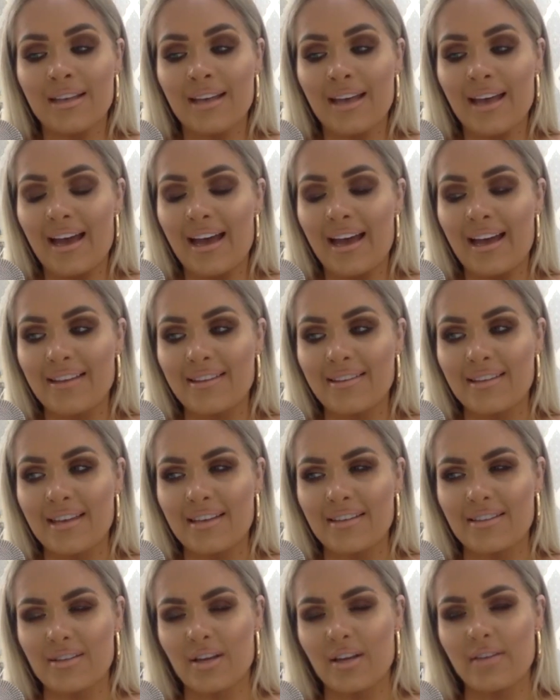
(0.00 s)
And
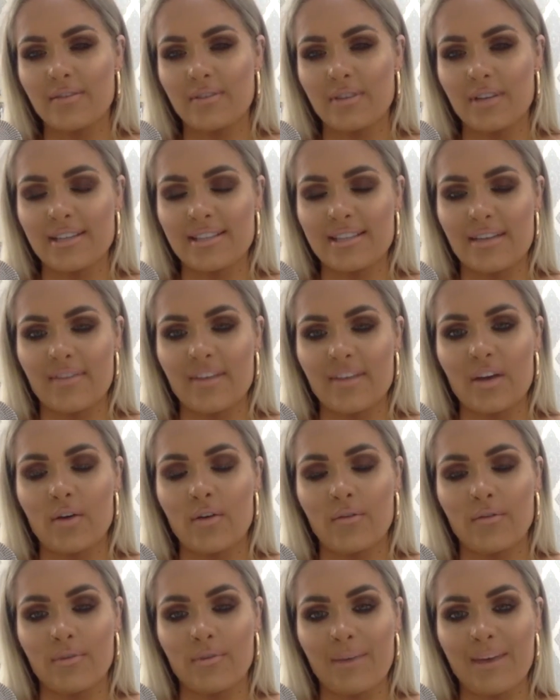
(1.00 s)
it's kind of nice to have that
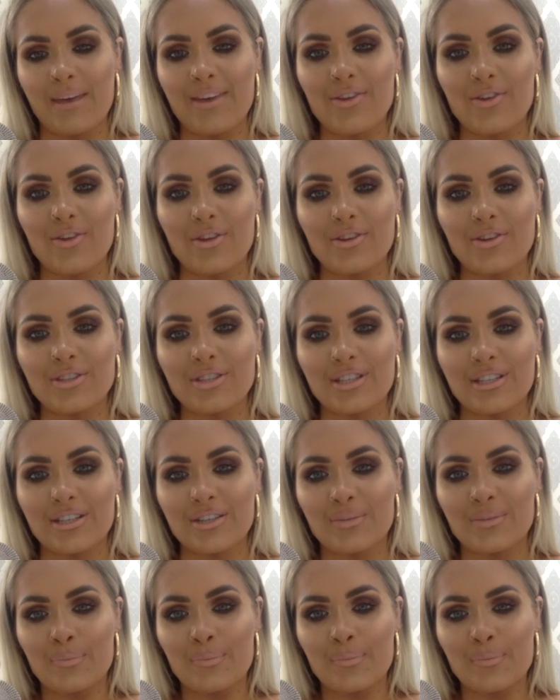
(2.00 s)
confirmation to
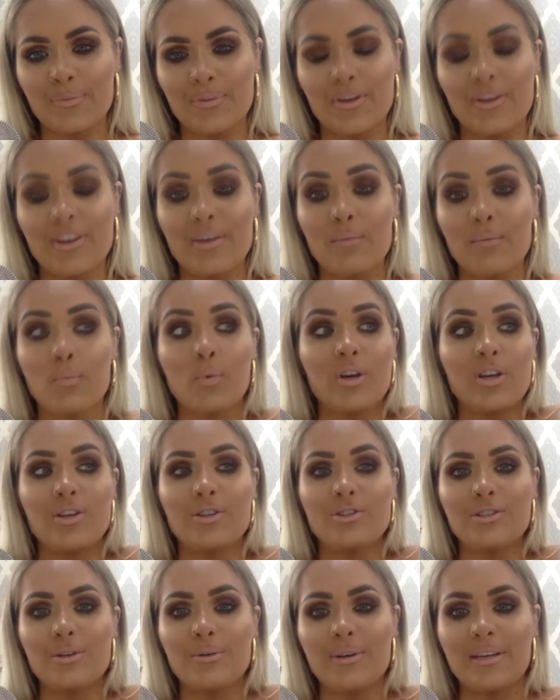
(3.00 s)
know that what
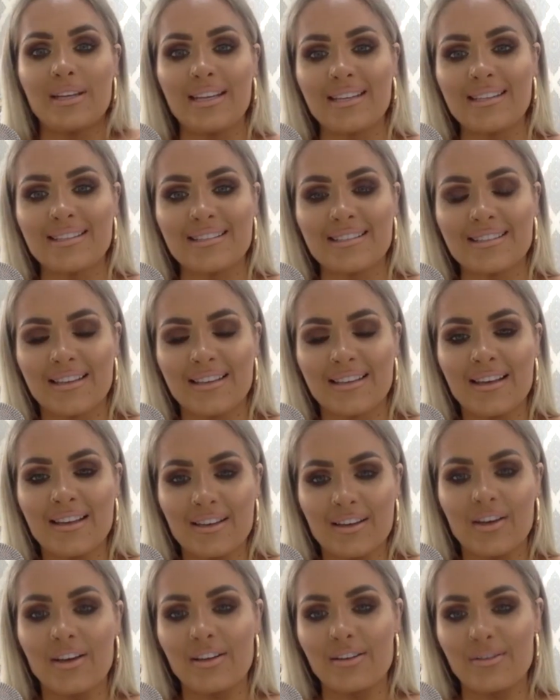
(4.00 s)
you're doing is
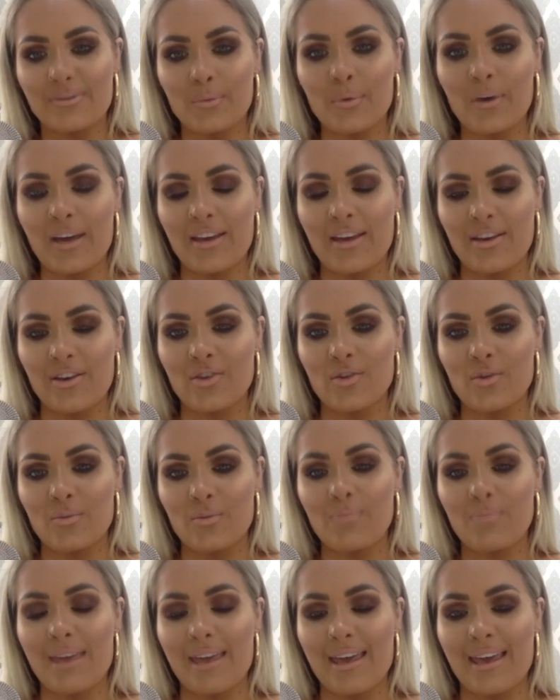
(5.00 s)
kind of where you should
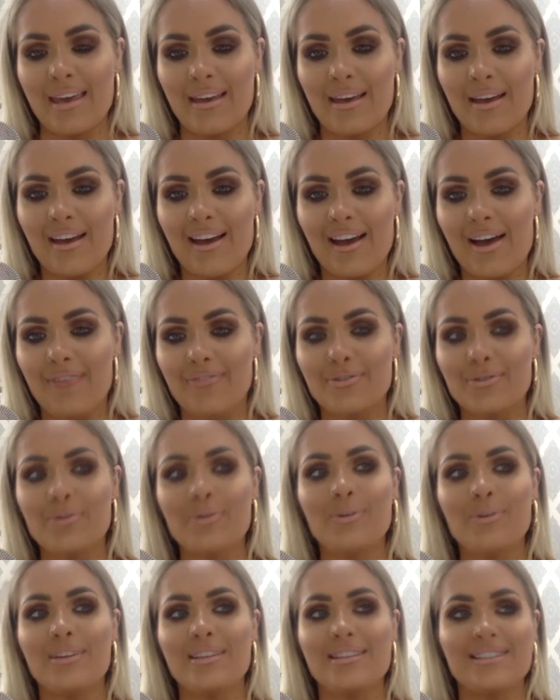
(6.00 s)
be after
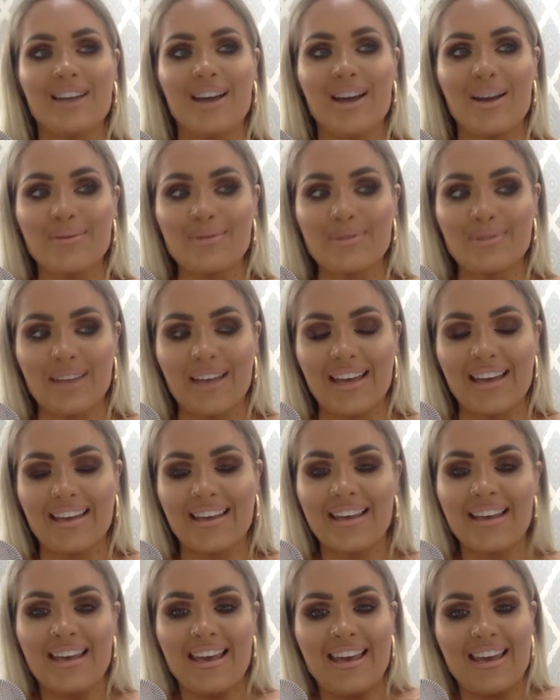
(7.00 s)
all this time of like
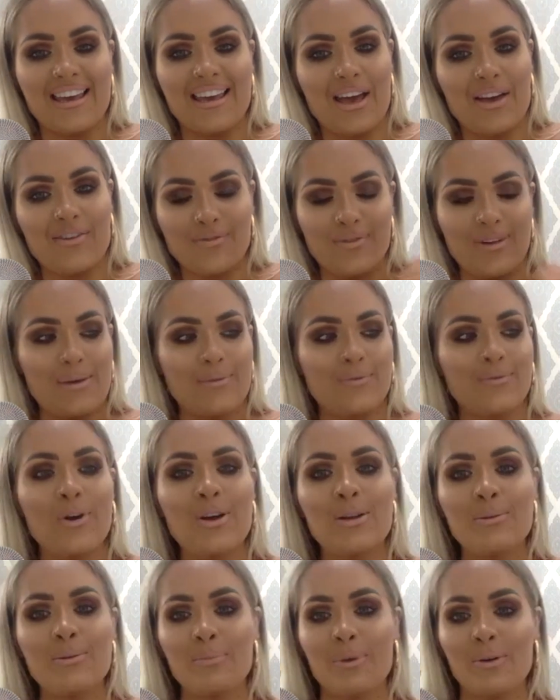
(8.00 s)
it being
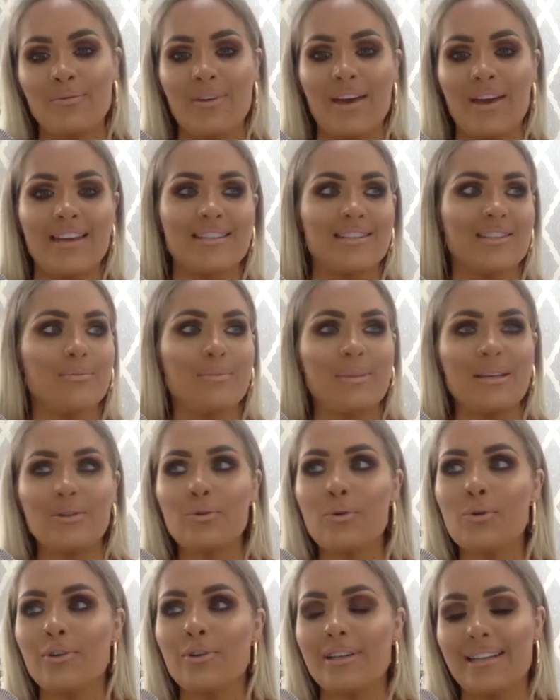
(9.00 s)
thrown in my face and I'm
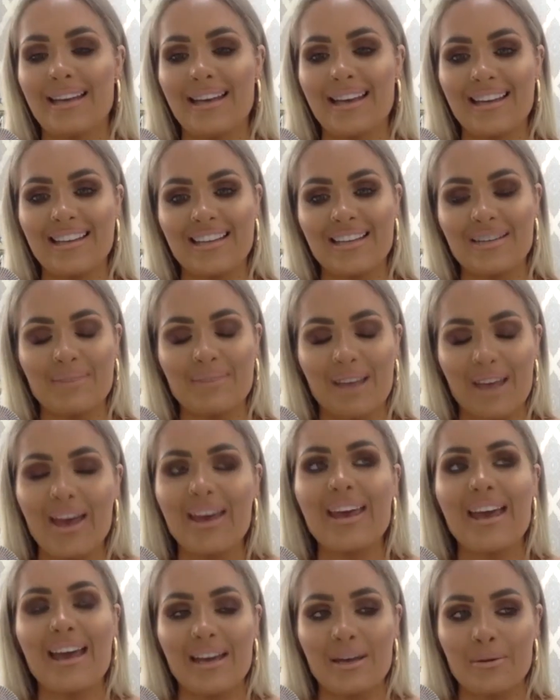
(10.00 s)
ignoring it. And then I'm like,
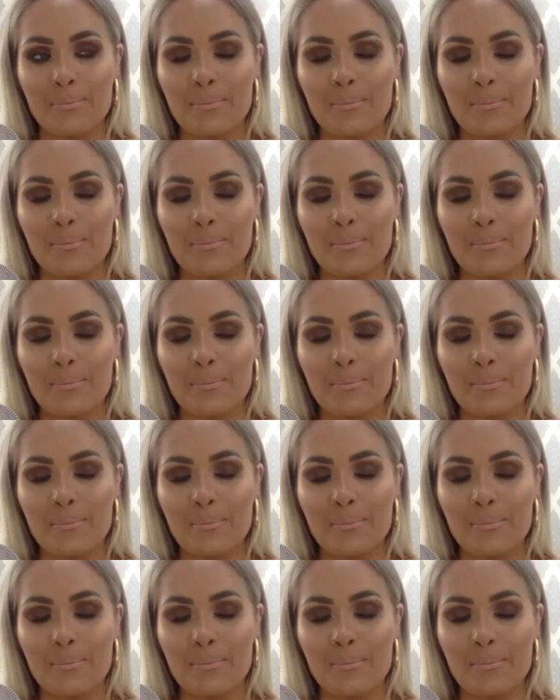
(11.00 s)
okay,